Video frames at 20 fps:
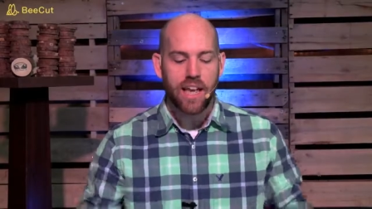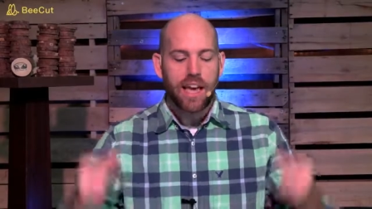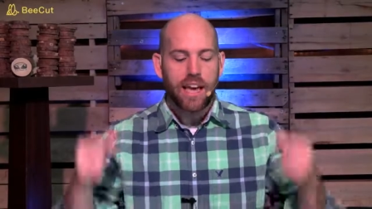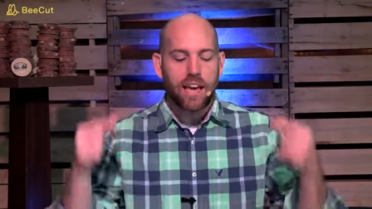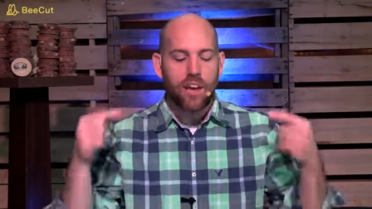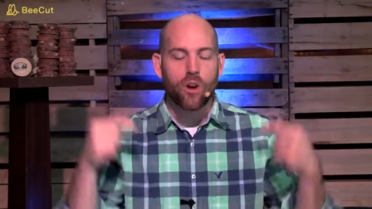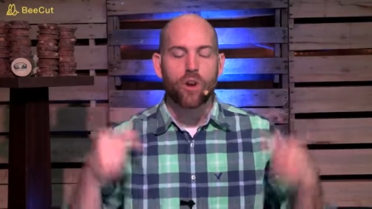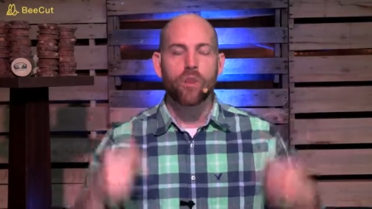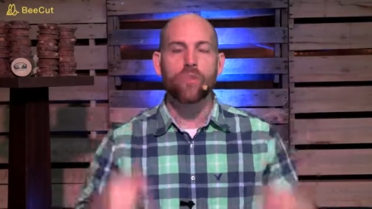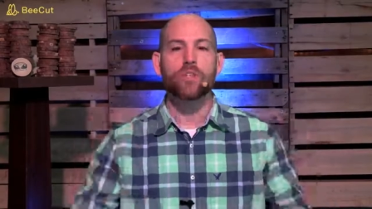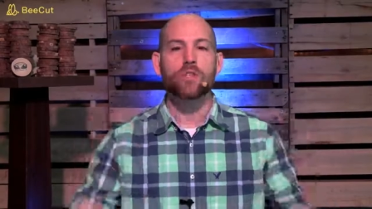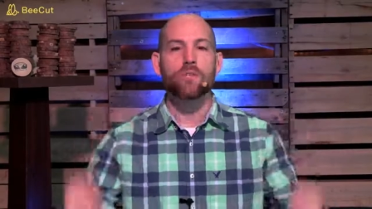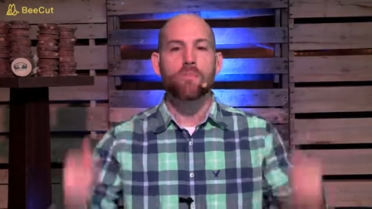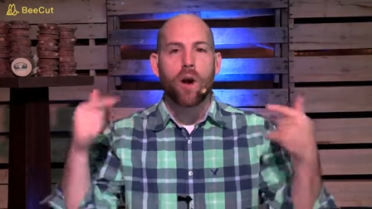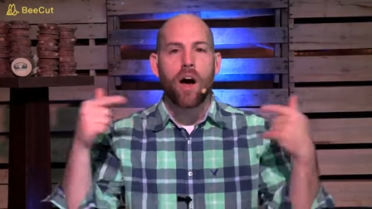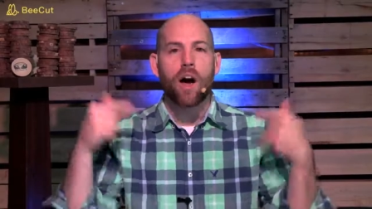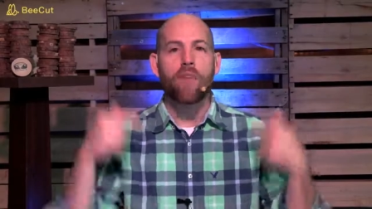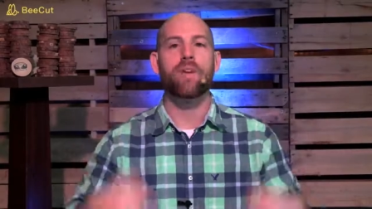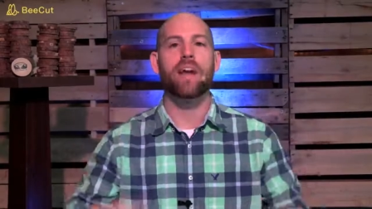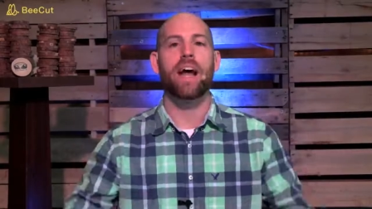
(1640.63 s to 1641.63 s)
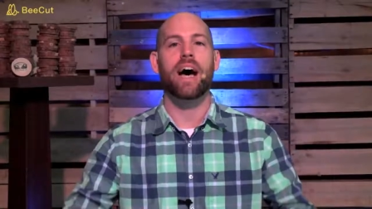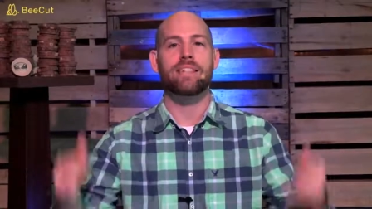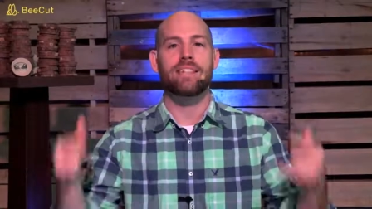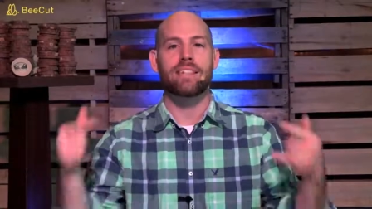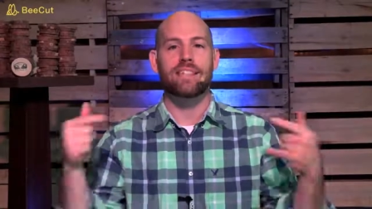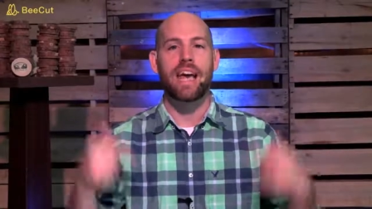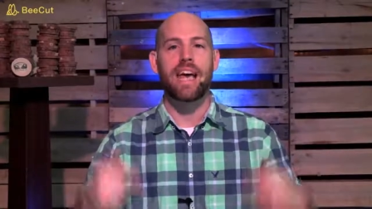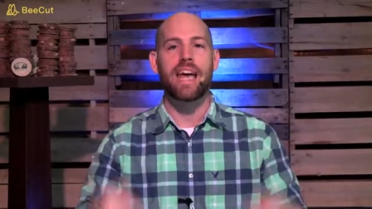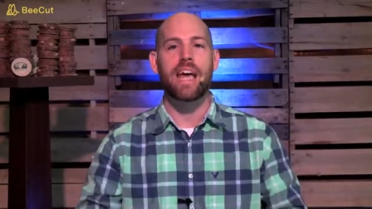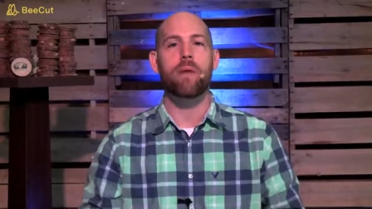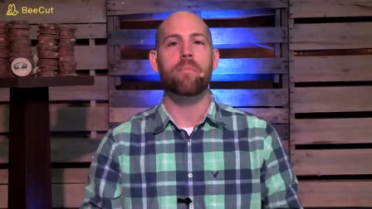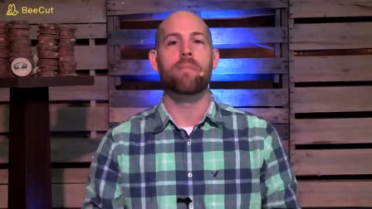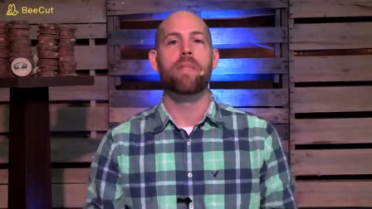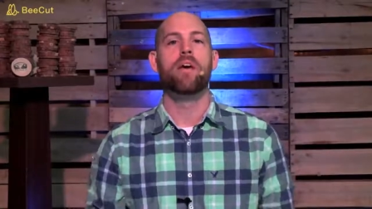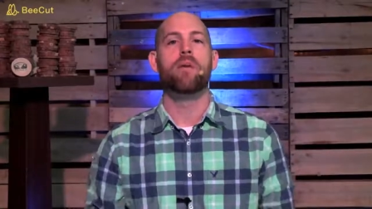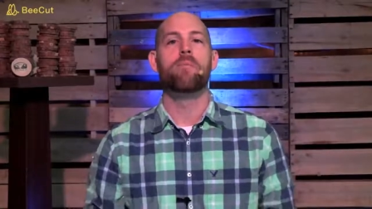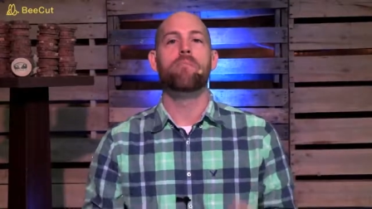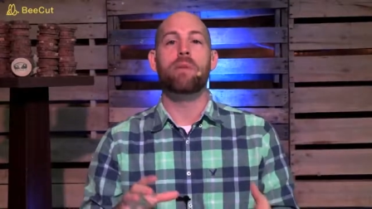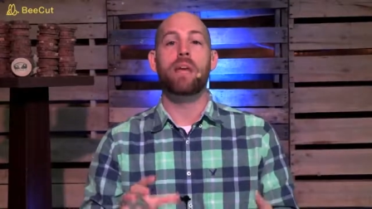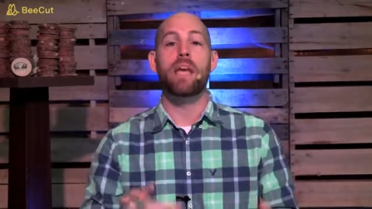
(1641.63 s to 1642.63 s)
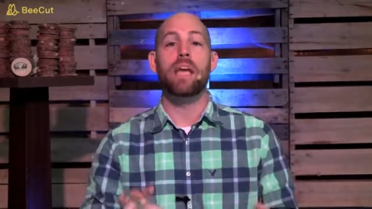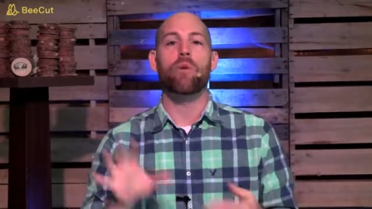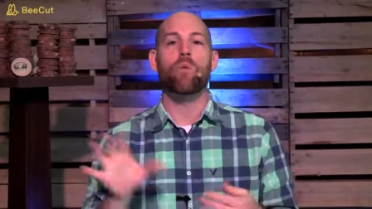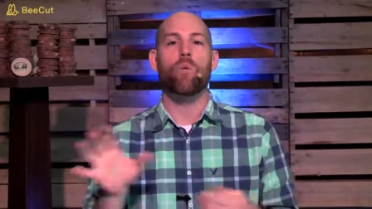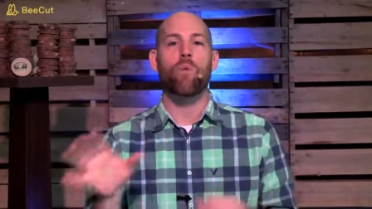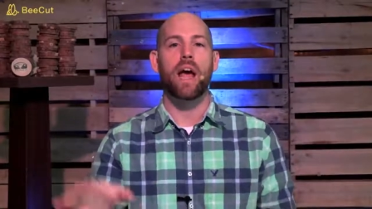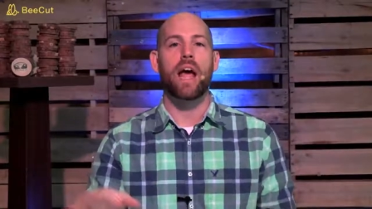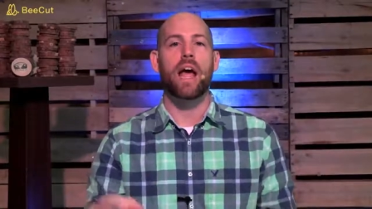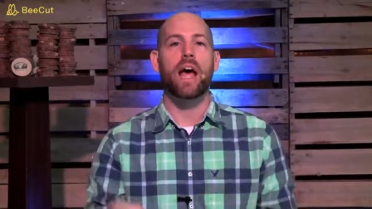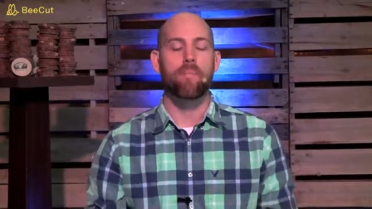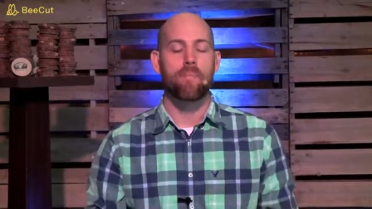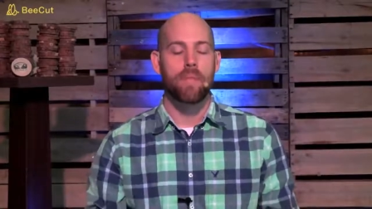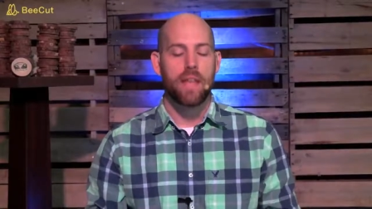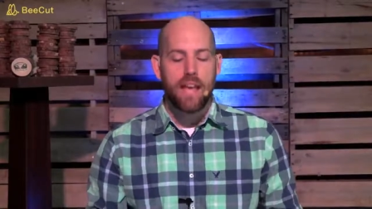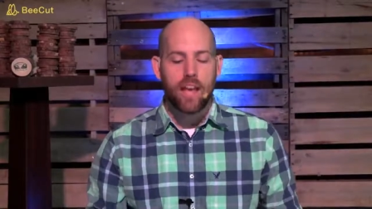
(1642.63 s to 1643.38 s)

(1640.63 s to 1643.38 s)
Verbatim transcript: He heard this prophet Isaiah being read.